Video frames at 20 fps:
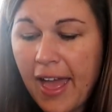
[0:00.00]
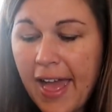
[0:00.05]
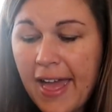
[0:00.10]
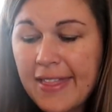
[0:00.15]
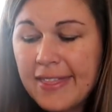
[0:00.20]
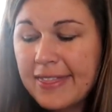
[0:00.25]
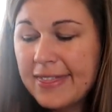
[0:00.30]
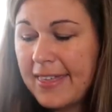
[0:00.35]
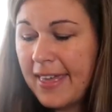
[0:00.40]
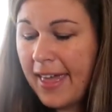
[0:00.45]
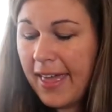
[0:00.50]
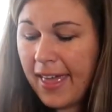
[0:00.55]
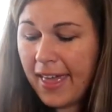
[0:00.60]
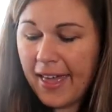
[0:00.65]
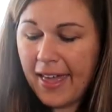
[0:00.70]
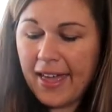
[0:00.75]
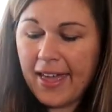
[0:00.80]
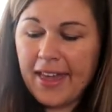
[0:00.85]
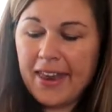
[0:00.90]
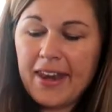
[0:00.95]
And
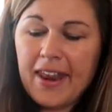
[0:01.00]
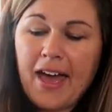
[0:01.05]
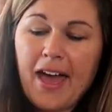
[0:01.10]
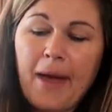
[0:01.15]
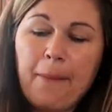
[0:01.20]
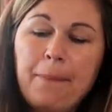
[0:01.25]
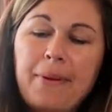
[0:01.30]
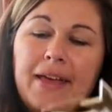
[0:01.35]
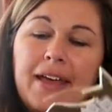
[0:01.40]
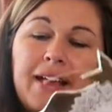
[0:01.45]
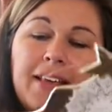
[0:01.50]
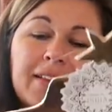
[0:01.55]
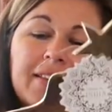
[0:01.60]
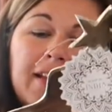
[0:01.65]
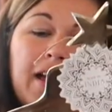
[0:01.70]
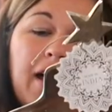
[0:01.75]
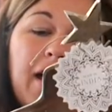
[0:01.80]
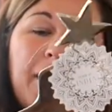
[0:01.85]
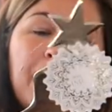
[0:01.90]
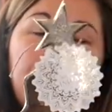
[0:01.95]
then I
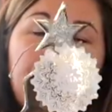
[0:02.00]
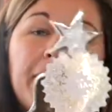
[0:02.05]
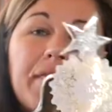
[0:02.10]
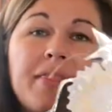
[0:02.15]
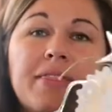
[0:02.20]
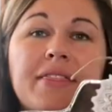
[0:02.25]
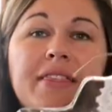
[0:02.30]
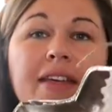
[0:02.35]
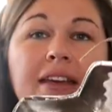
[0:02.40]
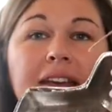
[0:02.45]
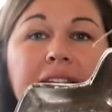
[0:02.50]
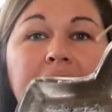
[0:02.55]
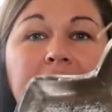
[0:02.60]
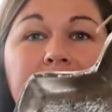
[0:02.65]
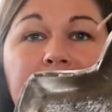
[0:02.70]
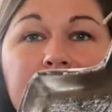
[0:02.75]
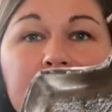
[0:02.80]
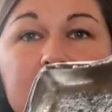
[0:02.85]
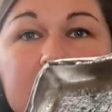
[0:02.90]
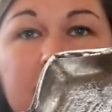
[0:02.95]
picked up
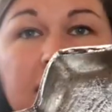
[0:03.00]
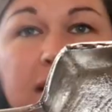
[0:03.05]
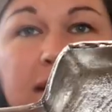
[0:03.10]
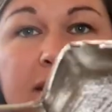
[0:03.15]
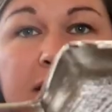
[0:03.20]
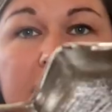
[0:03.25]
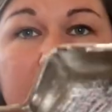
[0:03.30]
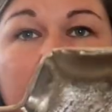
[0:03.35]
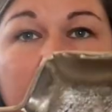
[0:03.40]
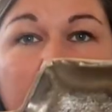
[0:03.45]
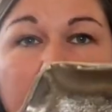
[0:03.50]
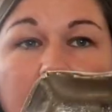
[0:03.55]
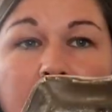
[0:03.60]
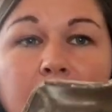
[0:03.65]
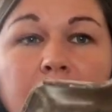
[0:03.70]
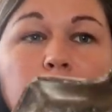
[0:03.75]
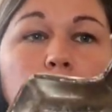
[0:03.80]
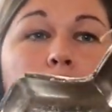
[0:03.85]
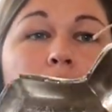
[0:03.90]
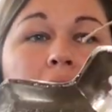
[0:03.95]
this. It's a
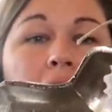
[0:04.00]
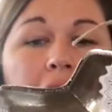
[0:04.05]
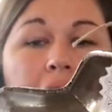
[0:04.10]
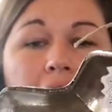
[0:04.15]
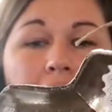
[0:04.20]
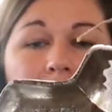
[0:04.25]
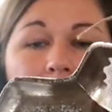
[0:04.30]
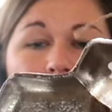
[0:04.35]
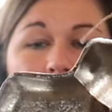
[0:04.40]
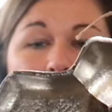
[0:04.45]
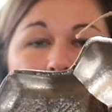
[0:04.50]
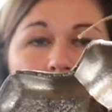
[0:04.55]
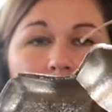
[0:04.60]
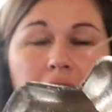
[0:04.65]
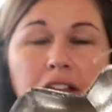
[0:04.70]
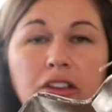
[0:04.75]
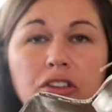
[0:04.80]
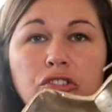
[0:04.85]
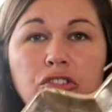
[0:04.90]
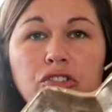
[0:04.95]
little candy
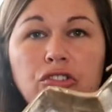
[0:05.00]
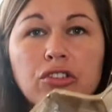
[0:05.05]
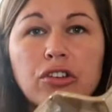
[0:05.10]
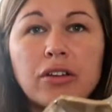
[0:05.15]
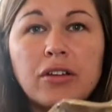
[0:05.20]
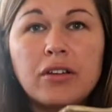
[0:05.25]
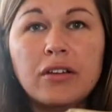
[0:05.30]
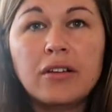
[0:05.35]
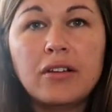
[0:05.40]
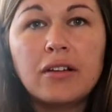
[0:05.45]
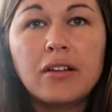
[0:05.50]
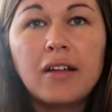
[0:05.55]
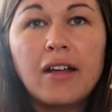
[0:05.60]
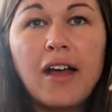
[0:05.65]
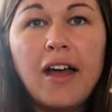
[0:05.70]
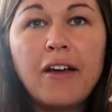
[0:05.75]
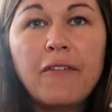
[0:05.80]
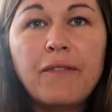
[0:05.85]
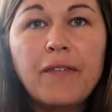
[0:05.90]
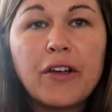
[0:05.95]
dish.
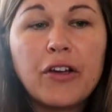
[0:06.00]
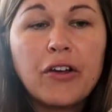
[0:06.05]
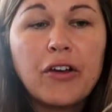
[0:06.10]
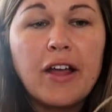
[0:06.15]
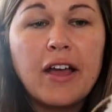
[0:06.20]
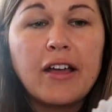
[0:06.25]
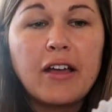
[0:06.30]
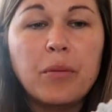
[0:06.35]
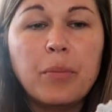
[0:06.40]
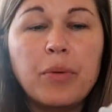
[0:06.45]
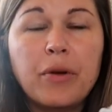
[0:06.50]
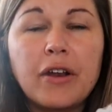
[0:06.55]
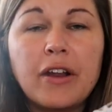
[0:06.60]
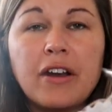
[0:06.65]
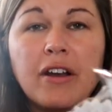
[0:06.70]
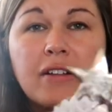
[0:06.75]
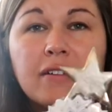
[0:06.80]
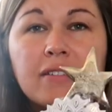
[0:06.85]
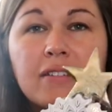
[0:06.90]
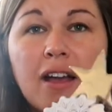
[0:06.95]
I figured I could put
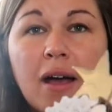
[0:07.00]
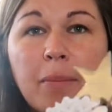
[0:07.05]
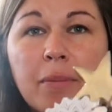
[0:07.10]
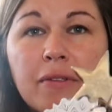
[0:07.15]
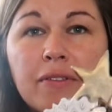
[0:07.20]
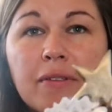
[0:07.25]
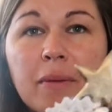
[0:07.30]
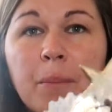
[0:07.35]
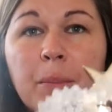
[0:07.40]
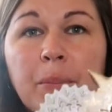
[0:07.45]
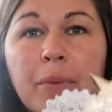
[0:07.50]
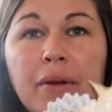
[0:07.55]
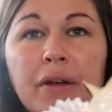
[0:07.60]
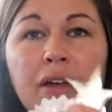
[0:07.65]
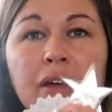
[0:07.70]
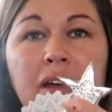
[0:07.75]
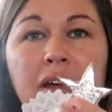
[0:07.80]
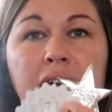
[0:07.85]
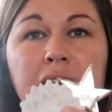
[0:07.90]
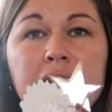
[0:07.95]
it on top of some
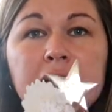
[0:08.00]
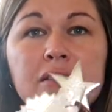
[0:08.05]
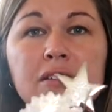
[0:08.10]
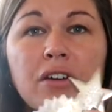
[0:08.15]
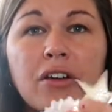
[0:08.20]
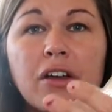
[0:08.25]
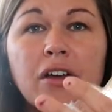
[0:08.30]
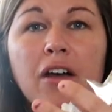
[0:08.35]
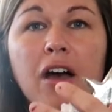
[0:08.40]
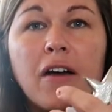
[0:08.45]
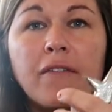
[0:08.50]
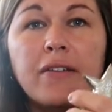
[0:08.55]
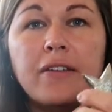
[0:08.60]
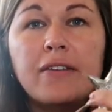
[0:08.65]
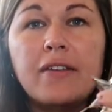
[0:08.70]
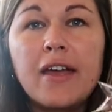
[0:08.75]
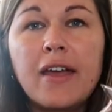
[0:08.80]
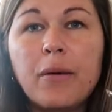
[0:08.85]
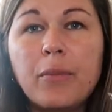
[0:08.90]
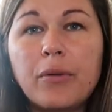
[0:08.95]
books, on a coffee
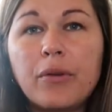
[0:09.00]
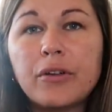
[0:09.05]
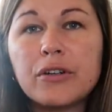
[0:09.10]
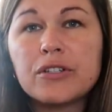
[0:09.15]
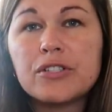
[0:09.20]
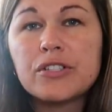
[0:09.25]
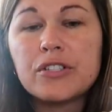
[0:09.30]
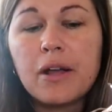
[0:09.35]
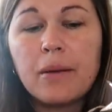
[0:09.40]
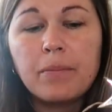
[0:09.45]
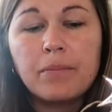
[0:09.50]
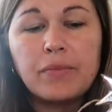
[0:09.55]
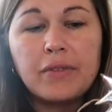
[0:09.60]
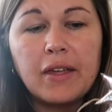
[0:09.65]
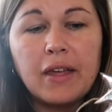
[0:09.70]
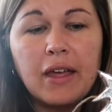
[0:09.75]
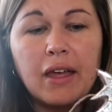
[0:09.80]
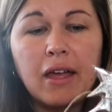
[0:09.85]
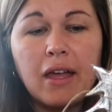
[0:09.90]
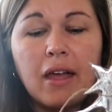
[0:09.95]
table or
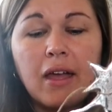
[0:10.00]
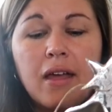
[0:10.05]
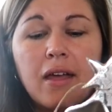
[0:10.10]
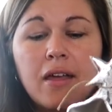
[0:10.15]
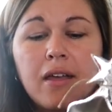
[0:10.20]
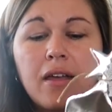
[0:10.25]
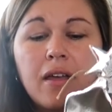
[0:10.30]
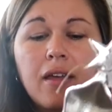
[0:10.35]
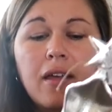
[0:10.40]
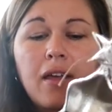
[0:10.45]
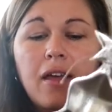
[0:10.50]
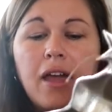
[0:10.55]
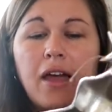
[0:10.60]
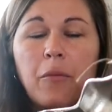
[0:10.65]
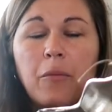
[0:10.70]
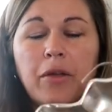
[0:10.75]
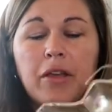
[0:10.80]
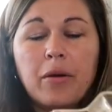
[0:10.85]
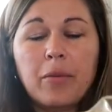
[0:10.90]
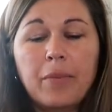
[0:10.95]
something,
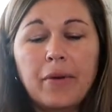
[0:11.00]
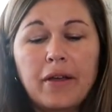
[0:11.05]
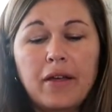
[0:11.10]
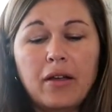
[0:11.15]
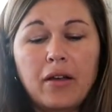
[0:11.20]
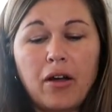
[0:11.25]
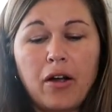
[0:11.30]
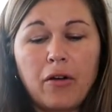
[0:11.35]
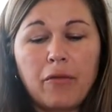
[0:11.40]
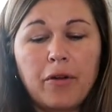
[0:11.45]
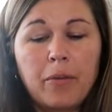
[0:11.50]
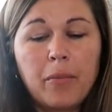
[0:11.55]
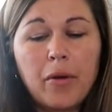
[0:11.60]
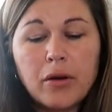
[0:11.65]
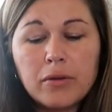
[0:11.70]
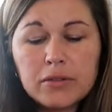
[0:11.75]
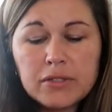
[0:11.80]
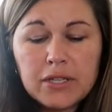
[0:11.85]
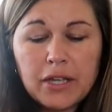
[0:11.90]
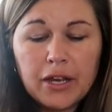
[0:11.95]
and we could put our
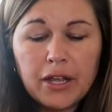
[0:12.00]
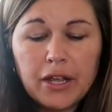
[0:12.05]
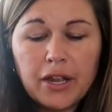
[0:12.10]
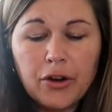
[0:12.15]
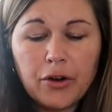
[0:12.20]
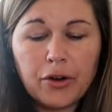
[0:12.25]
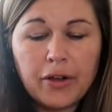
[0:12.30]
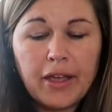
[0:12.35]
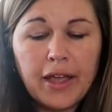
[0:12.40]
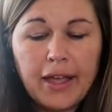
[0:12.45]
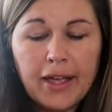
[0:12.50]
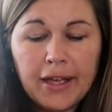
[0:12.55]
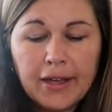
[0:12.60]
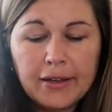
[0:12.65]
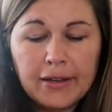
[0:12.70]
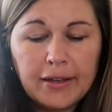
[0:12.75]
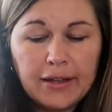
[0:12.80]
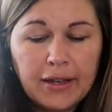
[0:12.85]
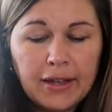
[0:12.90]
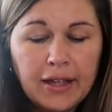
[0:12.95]
remotes in it or
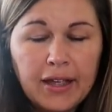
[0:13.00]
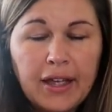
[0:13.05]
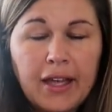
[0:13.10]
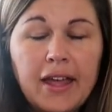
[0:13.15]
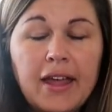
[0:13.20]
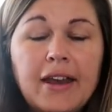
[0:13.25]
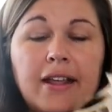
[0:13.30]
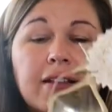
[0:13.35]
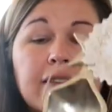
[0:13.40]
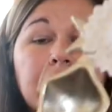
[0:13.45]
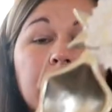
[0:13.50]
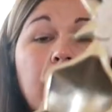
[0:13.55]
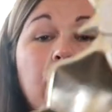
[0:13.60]
candy. And it's